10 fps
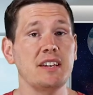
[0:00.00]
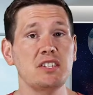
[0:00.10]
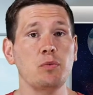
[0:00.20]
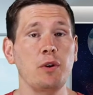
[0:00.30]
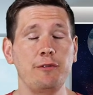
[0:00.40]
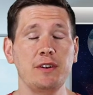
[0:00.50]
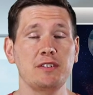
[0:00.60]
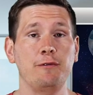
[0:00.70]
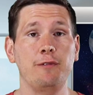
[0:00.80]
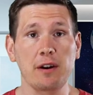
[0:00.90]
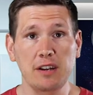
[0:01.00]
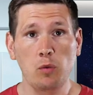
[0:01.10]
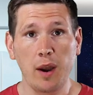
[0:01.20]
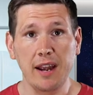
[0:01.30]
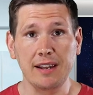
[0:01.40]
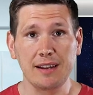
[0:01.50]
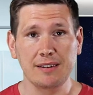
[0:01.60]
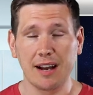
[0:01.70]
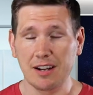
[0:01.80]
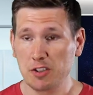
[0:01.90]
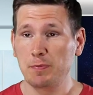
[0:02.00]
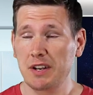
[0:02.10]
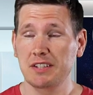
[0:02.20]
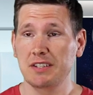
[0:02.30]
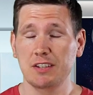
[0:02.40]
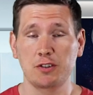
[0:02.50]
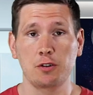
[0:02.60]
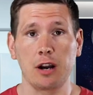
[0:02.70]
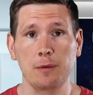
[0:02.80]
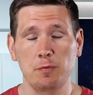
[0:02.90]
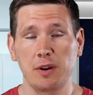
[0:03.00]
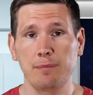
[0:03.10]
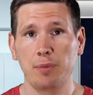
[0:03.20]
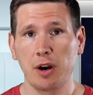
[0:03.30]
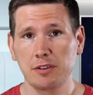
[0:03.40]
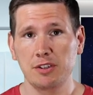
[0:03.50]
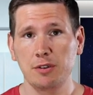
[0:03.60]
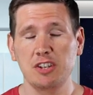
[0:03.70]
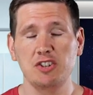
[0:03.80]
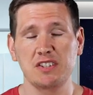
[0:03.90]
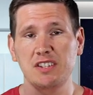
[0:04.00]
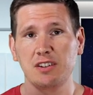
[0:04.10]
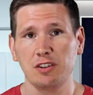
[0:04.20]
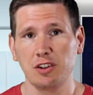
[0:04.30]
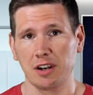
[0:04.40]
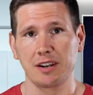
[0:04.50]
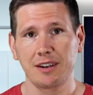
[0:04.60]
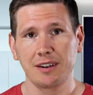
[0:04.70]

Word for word: This one feels very weighty, not just because of the script, but in part due to just the look.